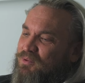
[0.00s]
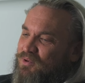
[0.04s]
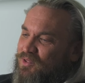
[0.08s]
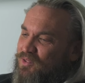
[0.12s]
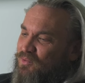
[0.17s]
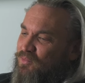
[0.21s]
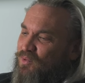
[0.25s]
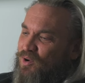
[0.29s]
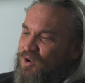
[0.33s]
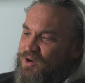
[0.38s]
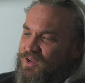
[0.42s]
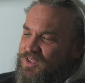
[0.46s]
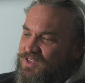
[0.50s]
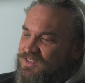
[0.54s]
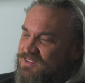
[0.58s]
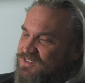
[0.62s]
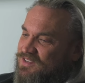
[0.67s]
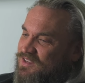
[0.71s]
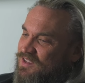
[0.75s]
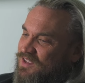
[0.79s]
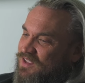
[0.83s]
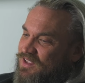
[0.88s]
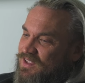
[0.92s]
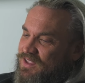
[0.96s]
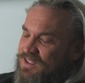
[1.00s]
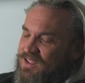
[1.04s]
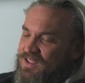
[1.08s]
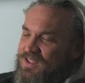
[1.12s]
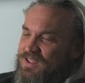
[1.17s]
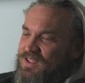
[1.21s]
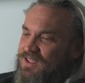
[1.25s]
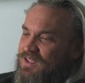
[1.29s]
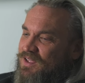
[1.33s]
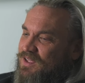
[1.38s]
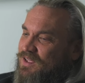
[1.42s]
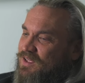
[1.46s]
But the one is,
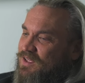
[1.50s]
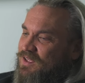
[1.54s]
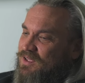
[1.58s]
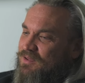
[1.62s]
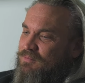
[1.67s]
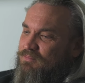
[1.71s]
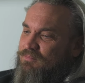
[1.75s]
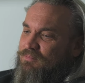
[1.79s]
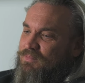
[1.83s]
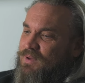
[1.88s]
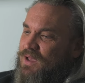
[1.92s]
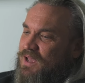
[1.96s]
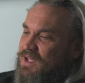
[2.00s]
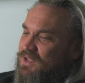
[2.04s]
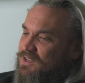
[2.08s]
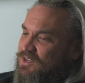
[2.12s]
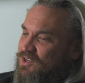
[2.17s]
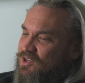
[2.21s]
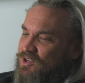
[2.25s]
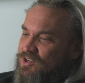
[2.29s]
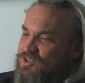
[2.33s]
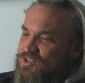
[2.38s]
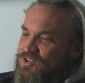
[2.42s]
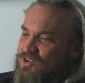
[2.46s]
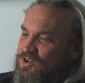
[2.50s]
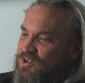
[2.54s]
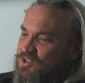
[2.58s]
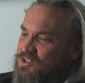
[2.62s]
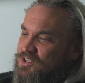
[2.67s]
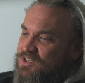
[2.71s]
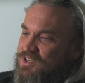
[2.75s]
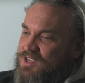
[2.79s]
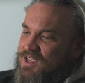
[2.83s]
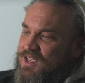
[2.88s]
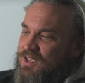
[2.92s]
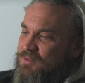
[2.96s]
man, you just
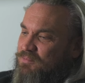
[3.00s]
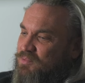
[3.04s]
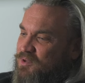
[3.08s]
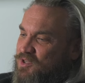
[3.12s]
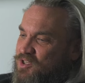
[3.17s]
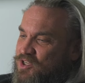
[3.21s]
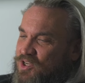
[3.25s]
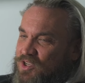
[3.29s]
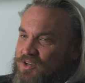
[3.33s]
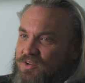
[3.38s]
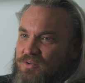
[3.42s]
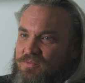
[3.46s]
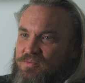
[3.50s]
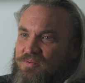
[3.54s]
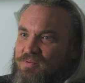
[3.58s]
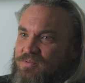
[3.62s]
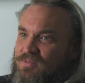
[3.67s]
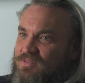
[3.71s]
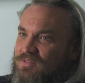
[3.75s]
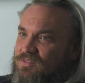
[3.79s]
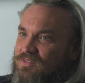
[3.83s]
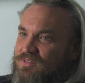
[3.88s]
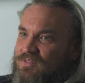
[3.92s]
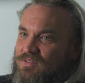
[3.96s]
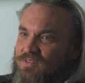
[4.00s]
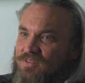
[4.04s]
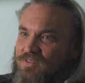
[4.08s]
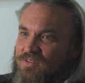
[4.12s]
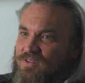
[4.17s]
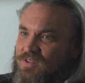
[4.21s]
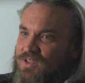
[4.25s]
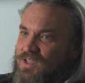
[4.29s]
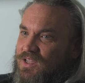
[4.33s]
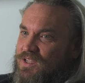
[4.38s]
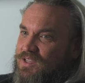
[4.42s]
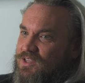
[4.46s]
got to keep your chin up
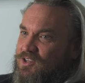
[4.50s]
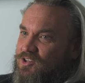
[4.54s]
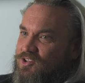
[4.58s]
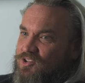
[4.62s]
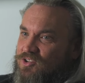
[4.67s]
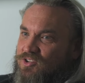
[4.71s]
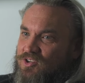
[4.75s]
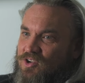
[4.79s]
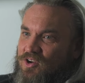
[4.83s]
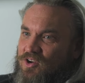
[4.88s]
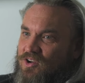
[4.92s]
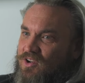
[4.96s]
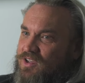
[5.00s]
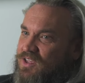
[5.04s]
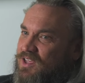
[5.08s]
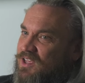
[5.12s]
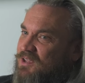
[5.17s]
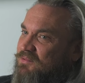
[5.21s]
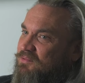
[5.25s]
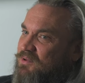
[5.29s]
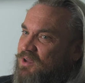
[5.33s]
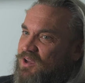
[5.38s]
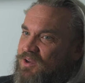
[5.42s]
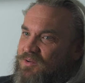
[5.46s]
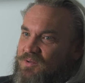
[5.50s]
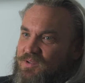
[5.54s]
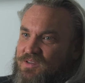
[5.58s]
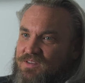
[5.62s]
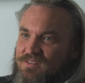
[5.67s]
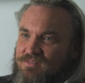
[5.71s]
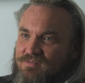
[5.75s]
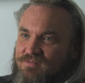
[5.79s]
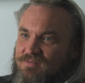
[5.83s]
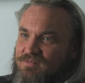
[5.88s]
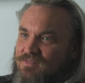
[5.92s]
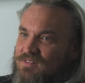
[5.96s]
and you just got to keep going.
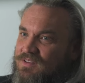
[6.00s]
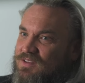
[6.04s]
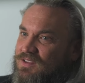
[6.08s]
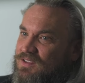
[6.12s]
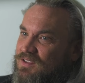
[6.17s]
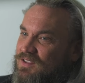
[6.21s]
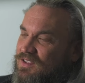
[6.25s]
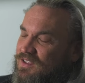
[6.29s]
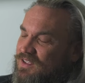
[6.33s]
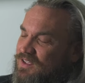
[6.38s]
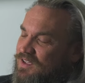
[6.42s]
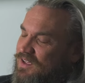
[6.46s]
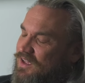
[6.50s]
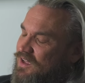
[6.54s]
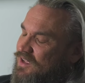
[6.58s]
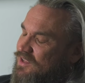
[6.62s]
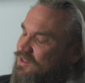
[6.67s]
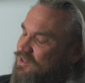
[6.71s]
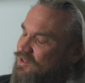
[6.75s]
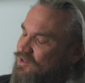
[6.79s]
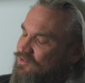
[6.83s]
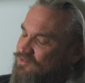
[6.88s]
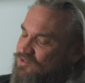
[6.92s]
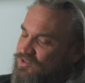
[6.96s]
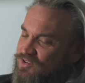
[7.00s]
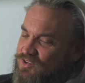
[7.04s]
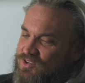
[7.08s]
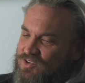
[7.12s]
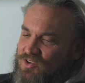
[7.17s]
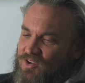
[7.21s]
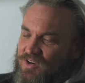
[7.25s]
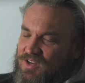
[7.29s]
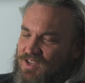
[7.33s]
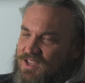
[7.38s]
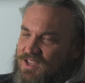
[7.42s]
And you just got